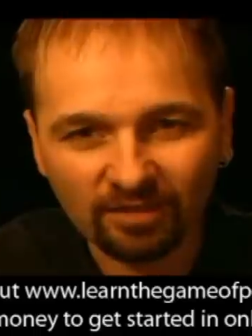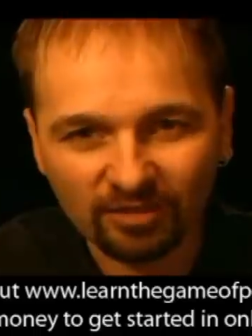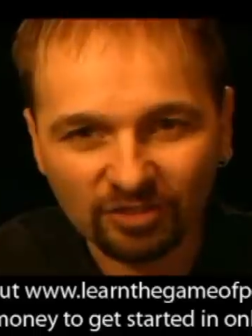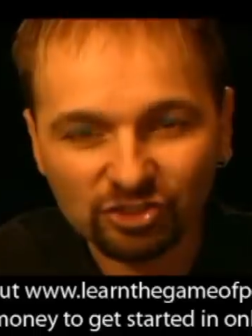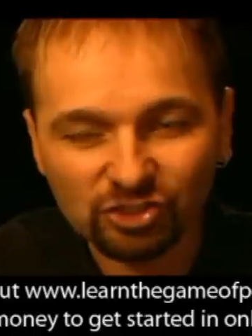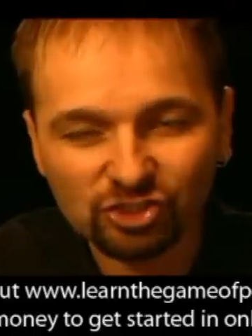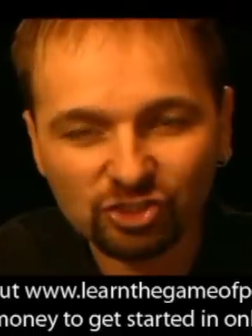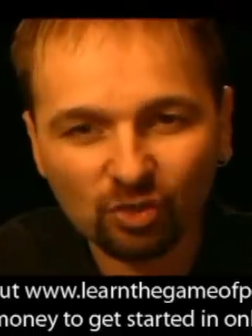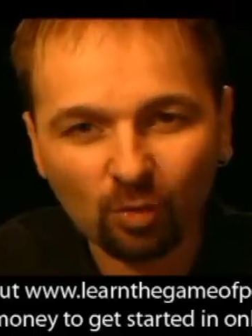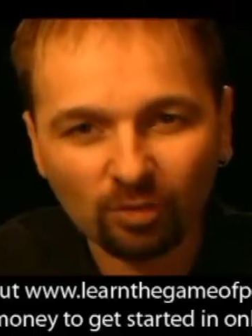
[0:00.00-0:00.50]
and
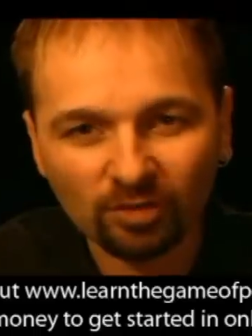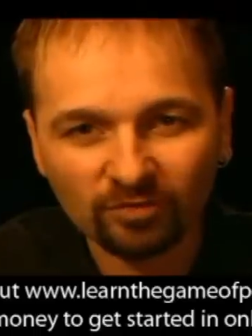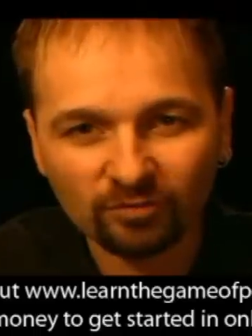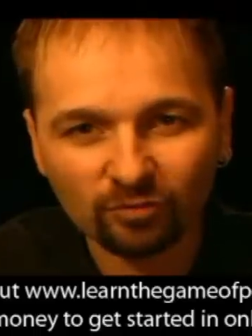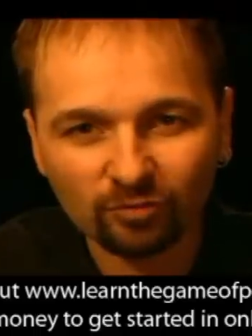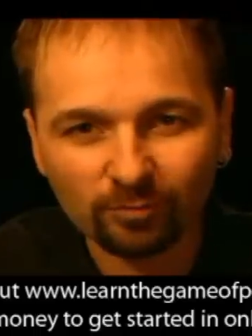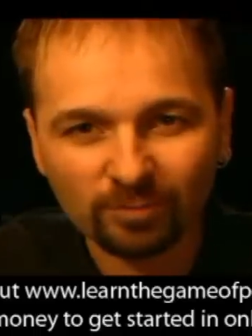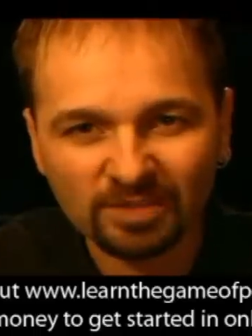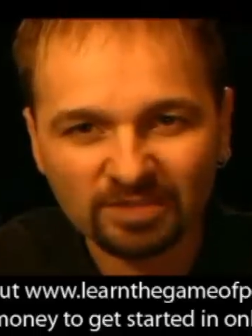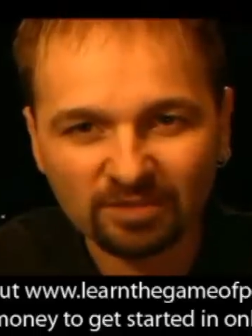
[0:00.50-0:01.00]
then showing
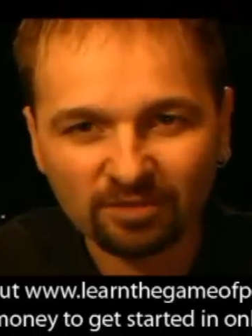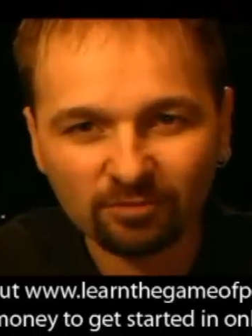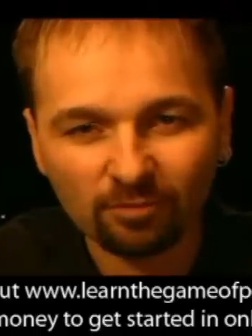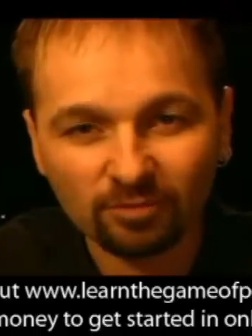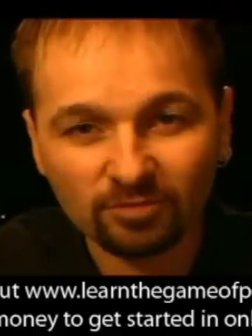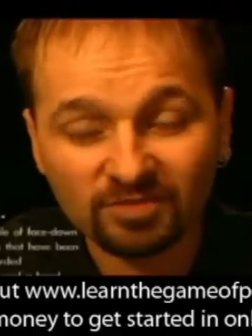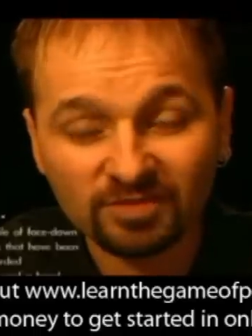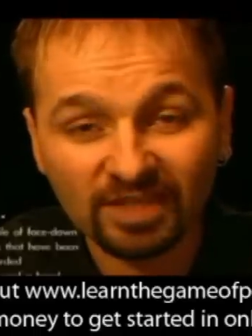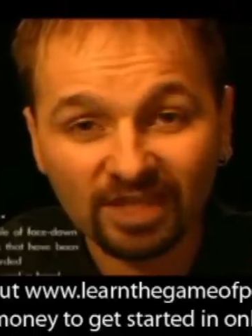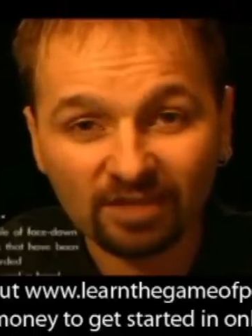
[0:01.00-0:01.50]
it to him as he
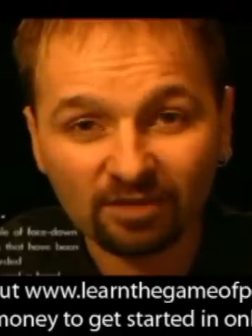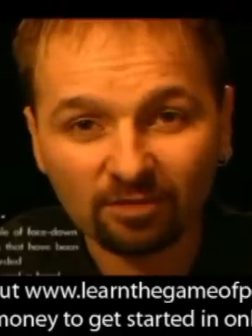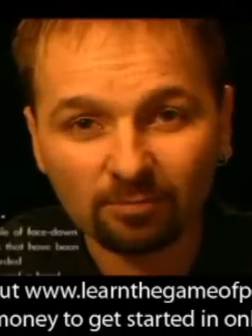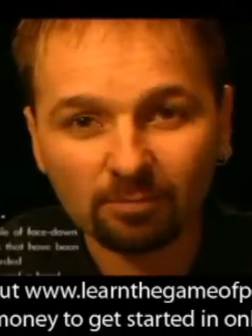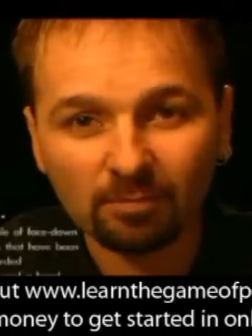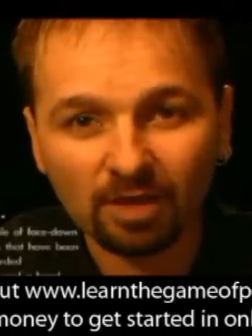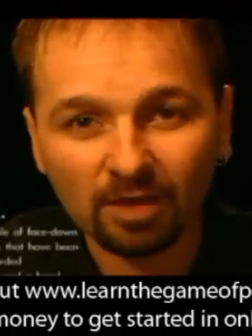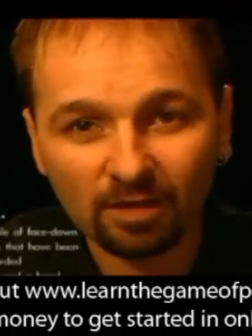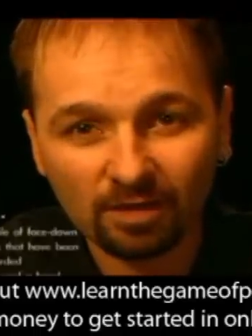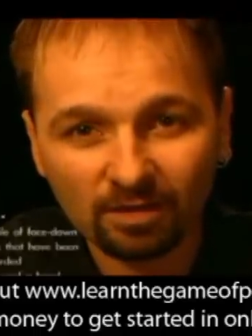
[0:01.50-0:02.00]
throws his hand in
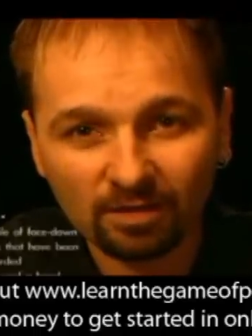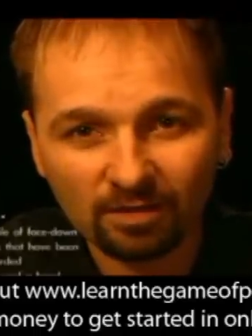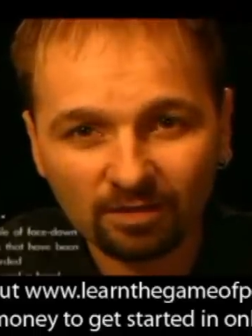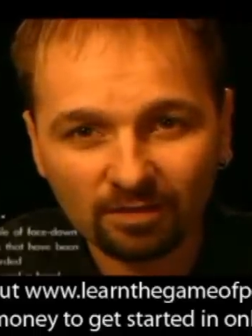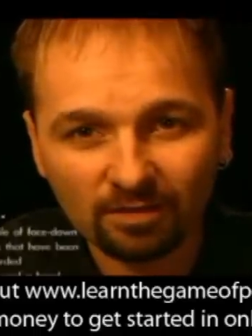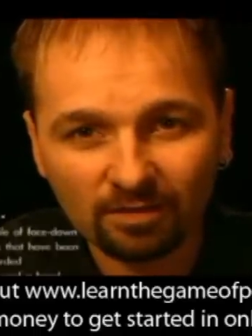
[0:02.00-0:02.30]
the muck.